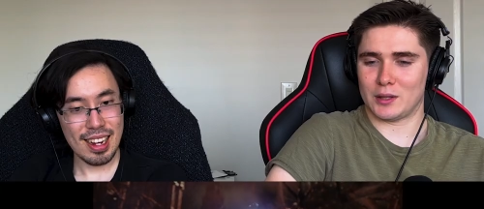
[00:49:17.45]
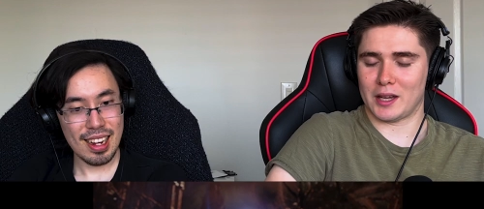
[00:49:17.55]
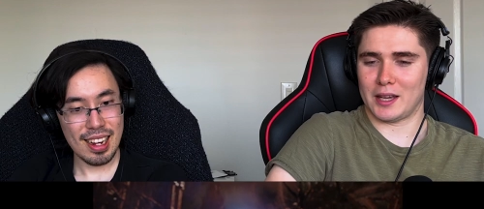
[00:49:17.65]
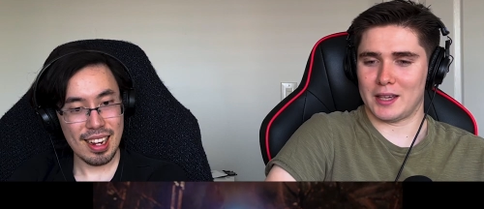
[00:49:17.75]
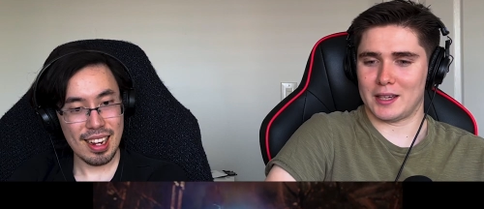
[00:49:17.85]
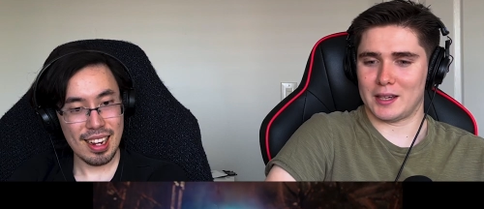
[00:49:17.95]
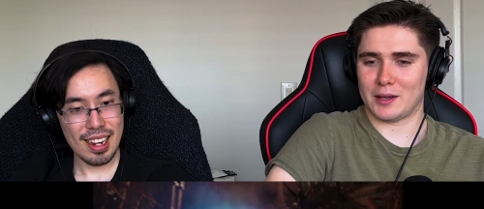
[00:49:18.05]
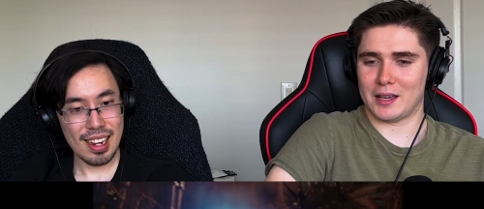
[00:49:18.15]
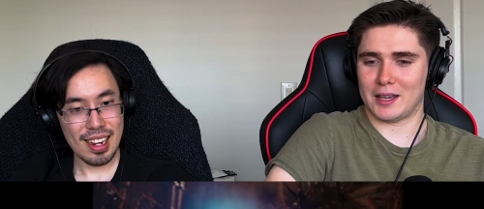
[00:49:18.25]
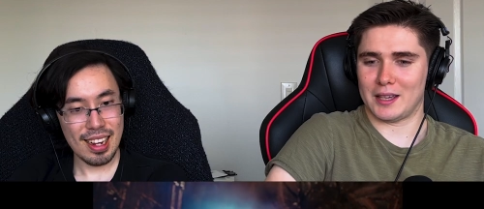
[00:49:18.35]
Speaker 1: Okay.
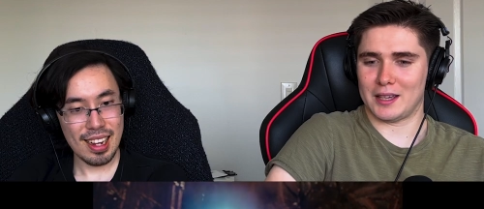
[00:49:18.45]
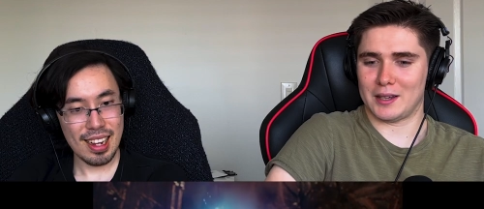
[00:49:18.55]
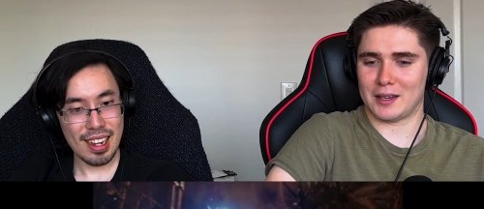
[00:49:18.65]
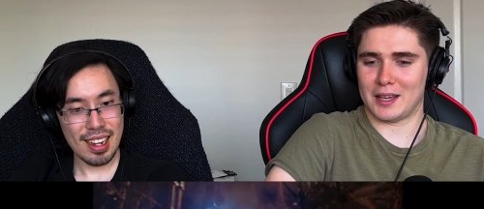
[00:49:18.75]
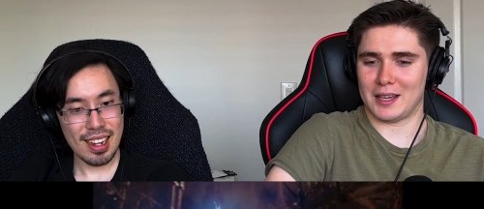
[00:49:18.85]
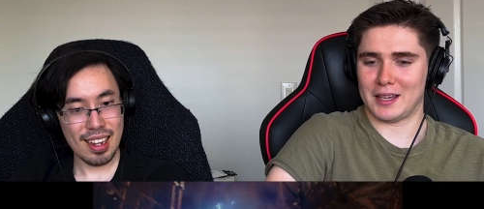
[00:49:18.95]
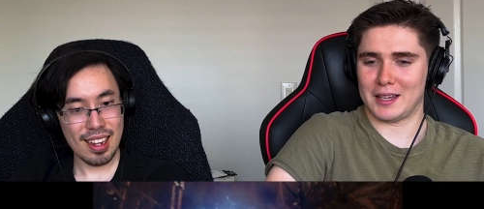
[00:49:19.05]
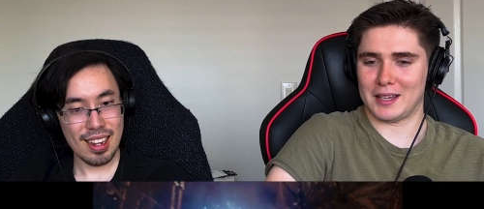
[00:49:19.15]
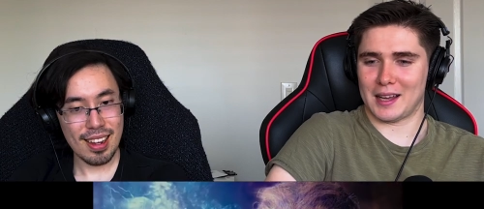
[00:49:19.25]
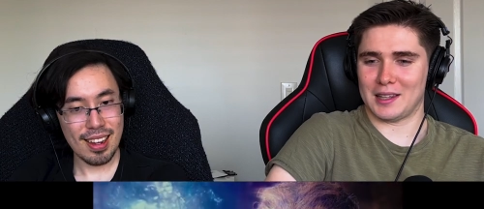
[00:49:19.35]
Okay. Okay.
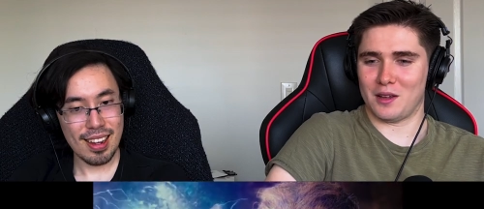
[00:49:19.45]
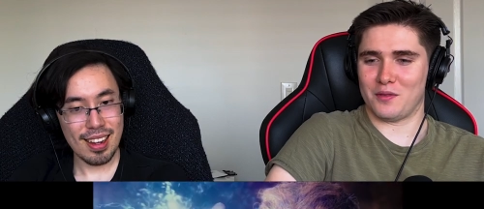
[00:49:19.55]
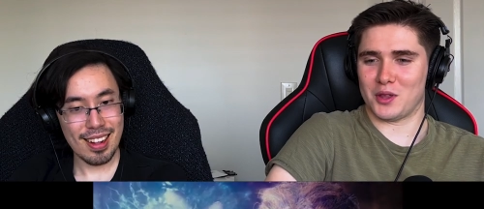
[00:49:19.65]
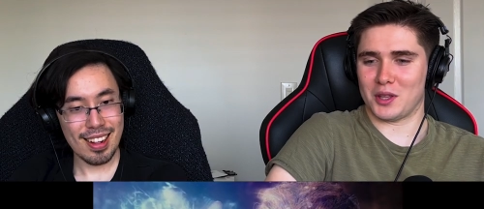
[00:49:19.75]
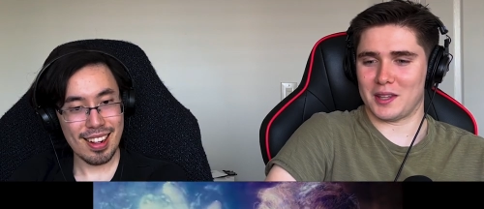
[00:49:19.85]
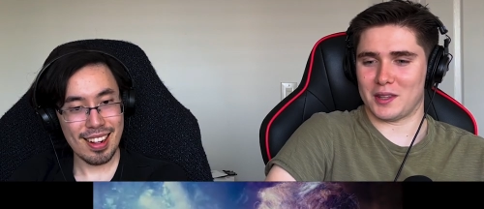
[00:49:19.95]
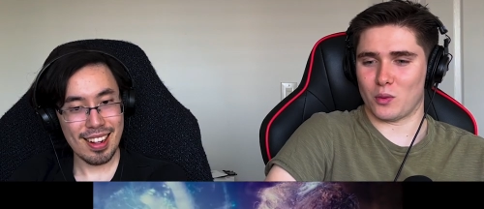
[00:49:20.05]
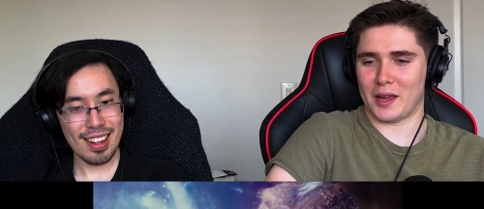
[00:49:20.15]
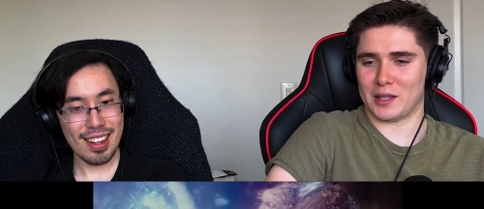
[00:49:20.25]
I love the the way